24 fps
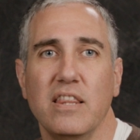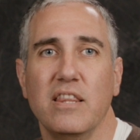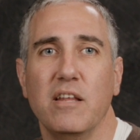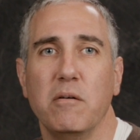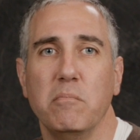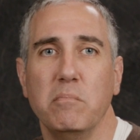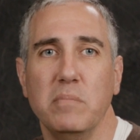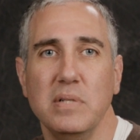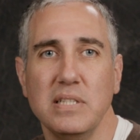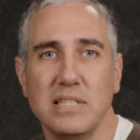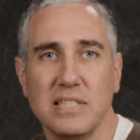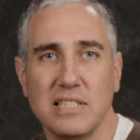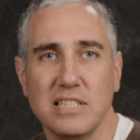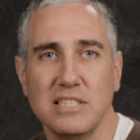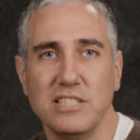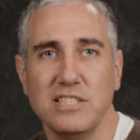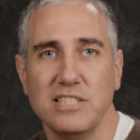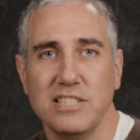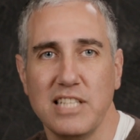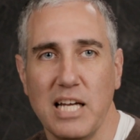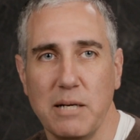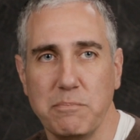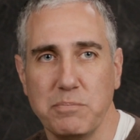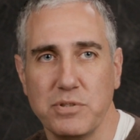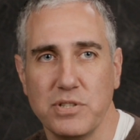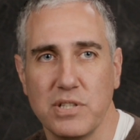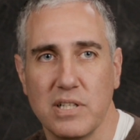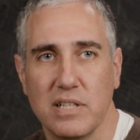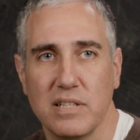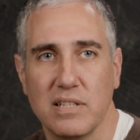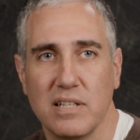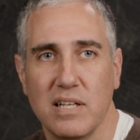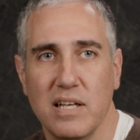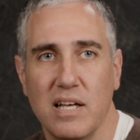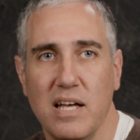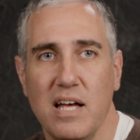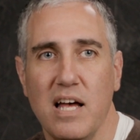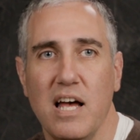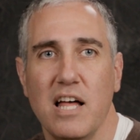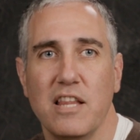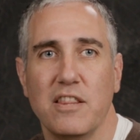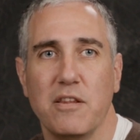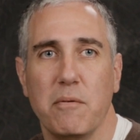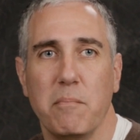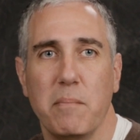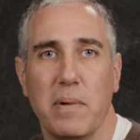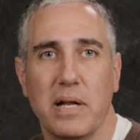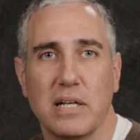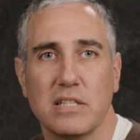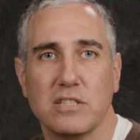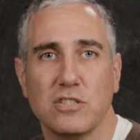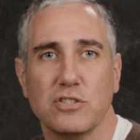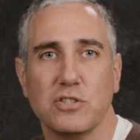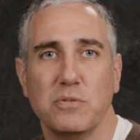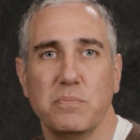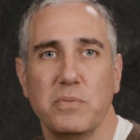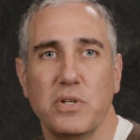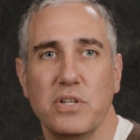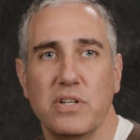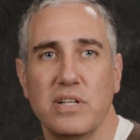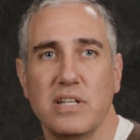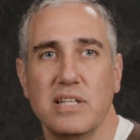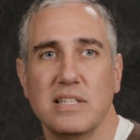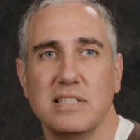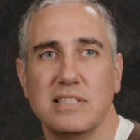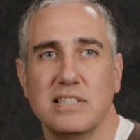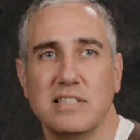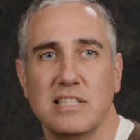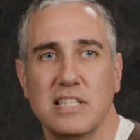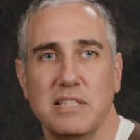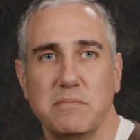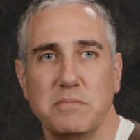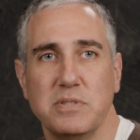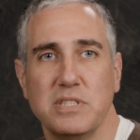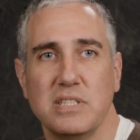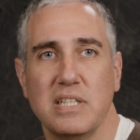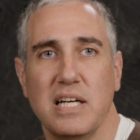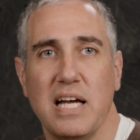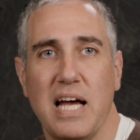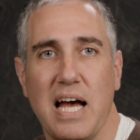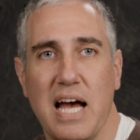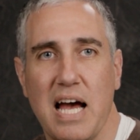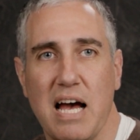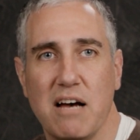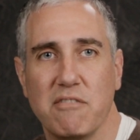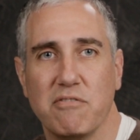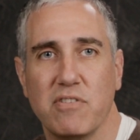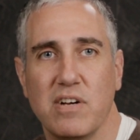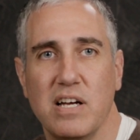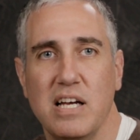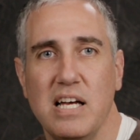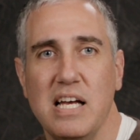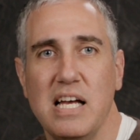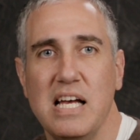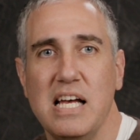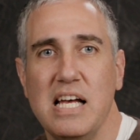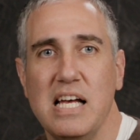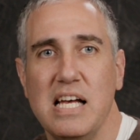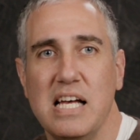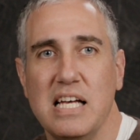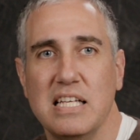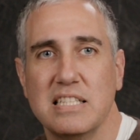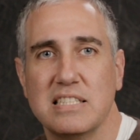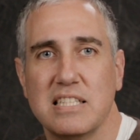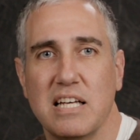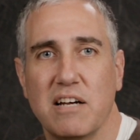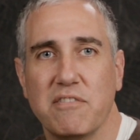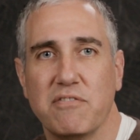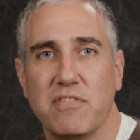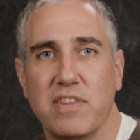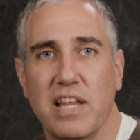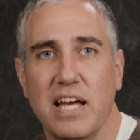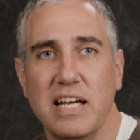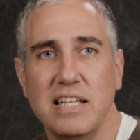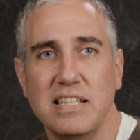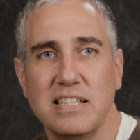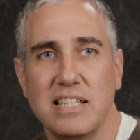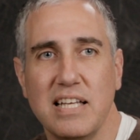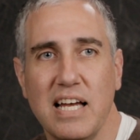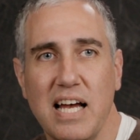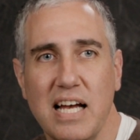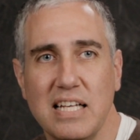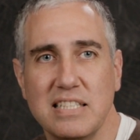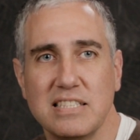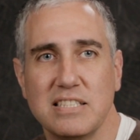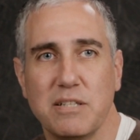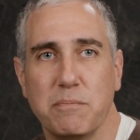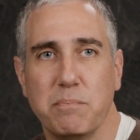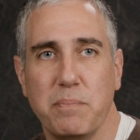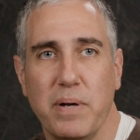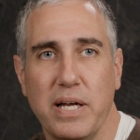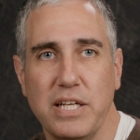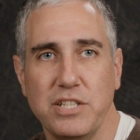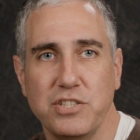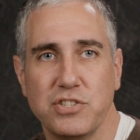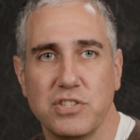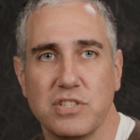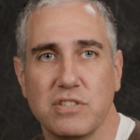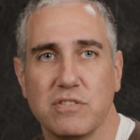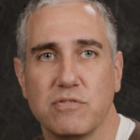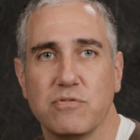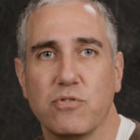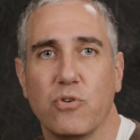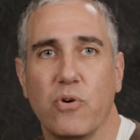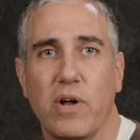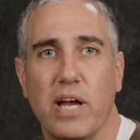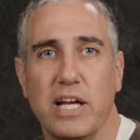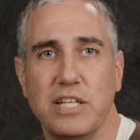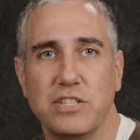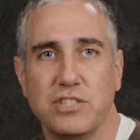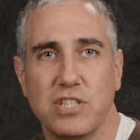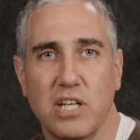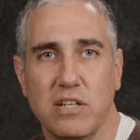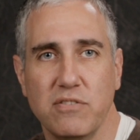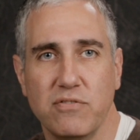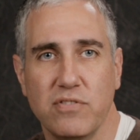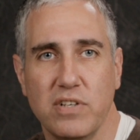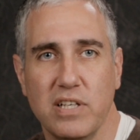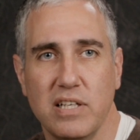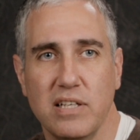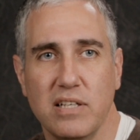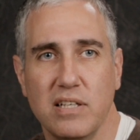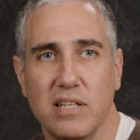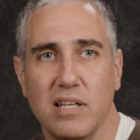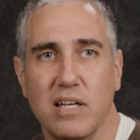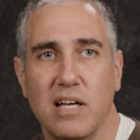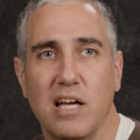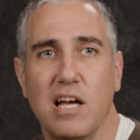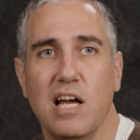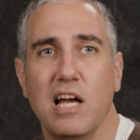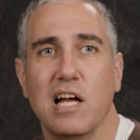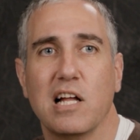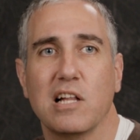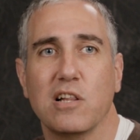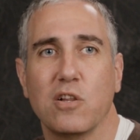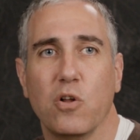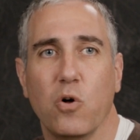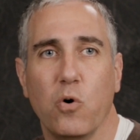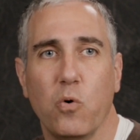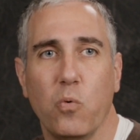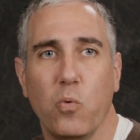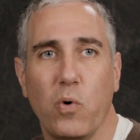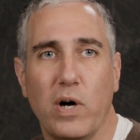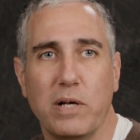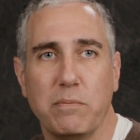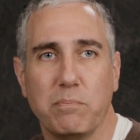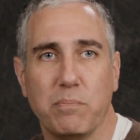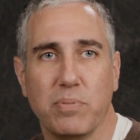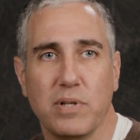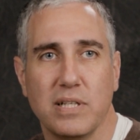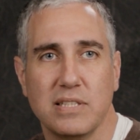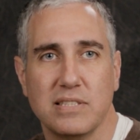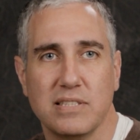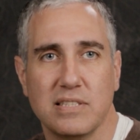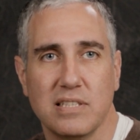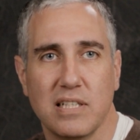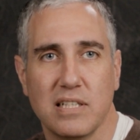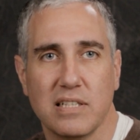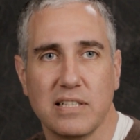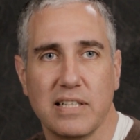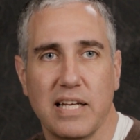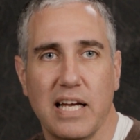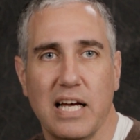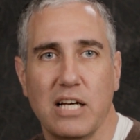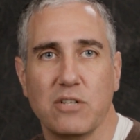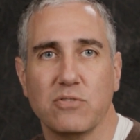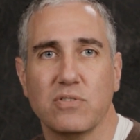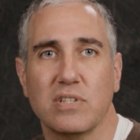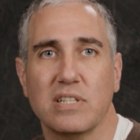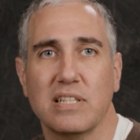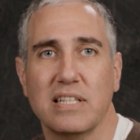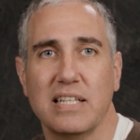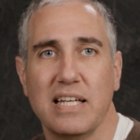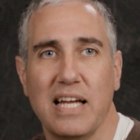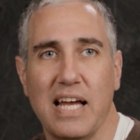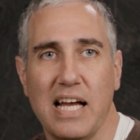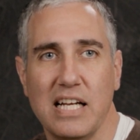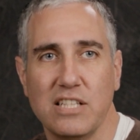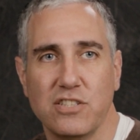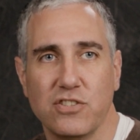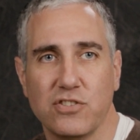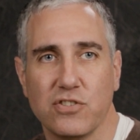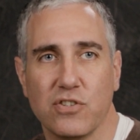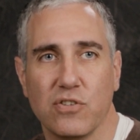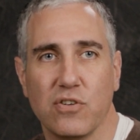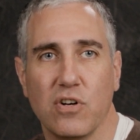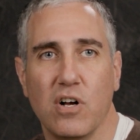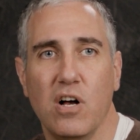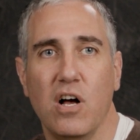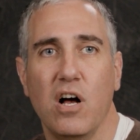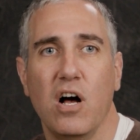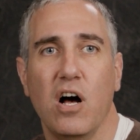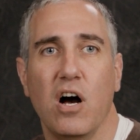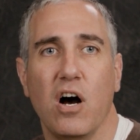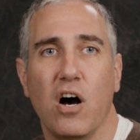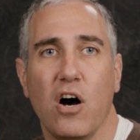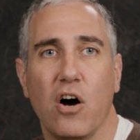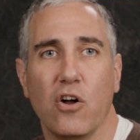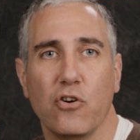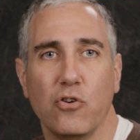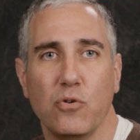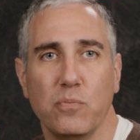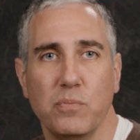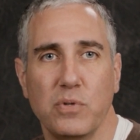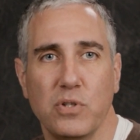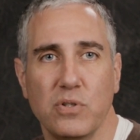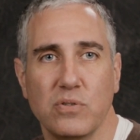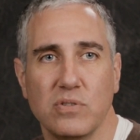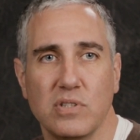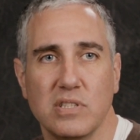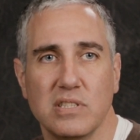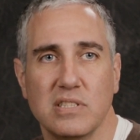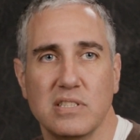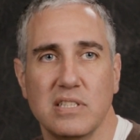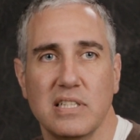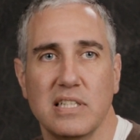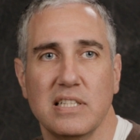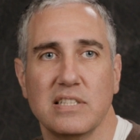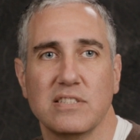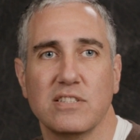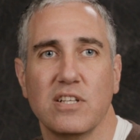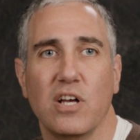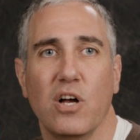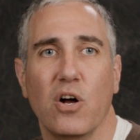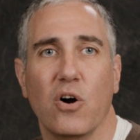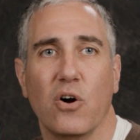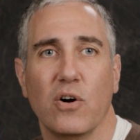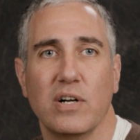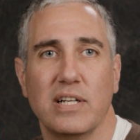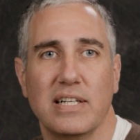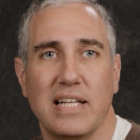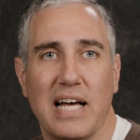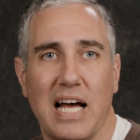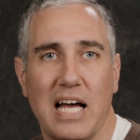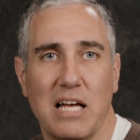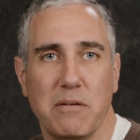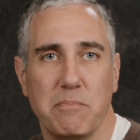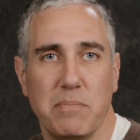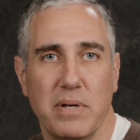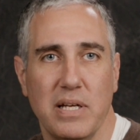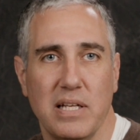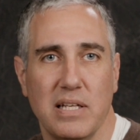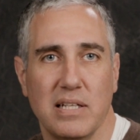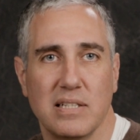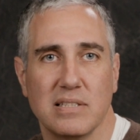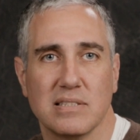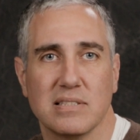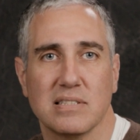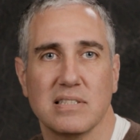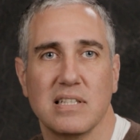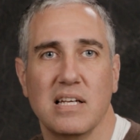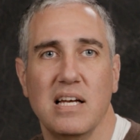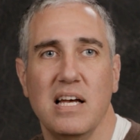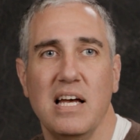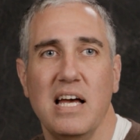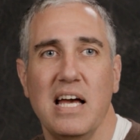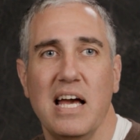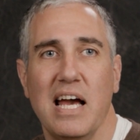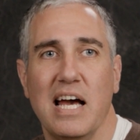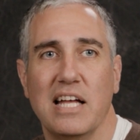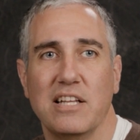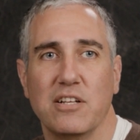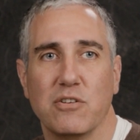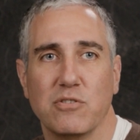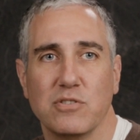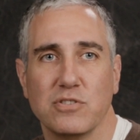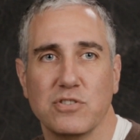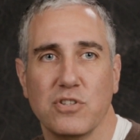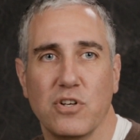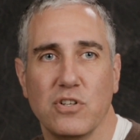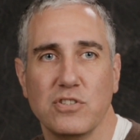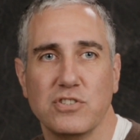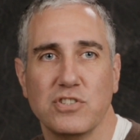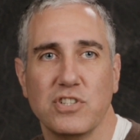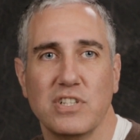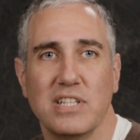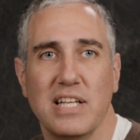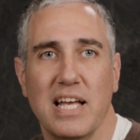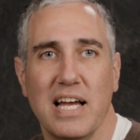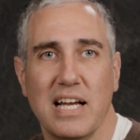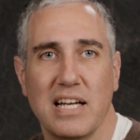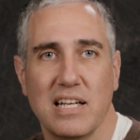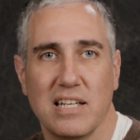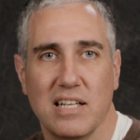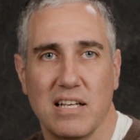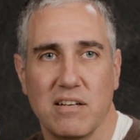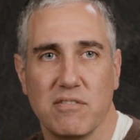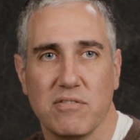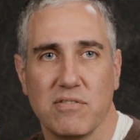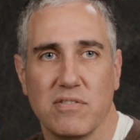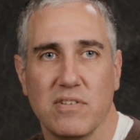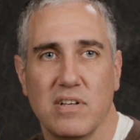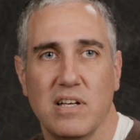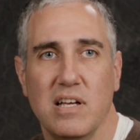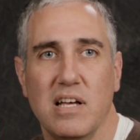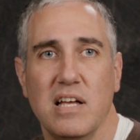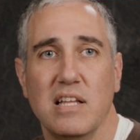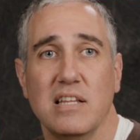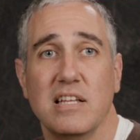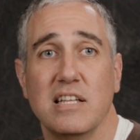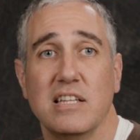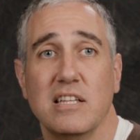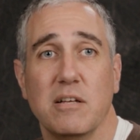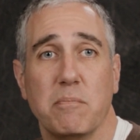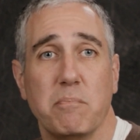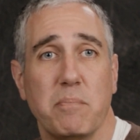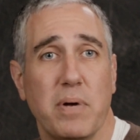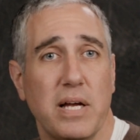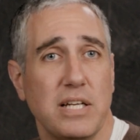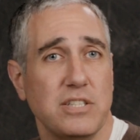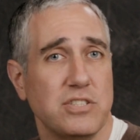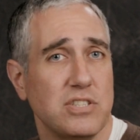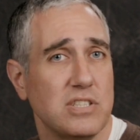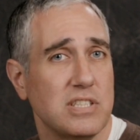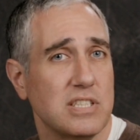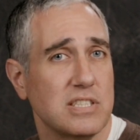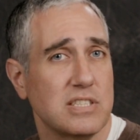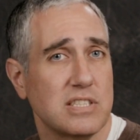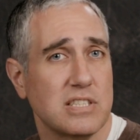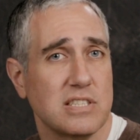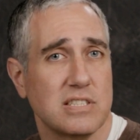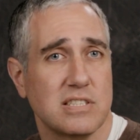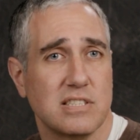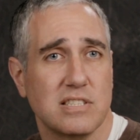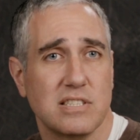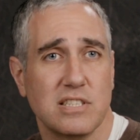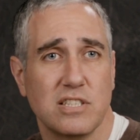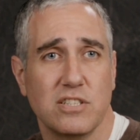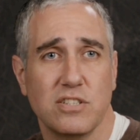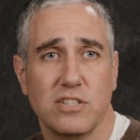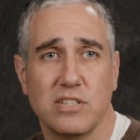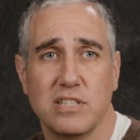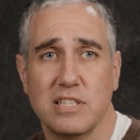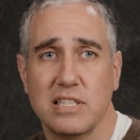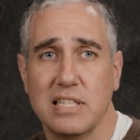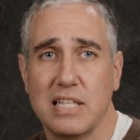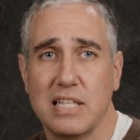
The misconception the medical community seems to have is that they test a patient for HIV, low white blood cell count, cancer, autoimmune disease, or diabetes, and the results are negative, then the patient is considered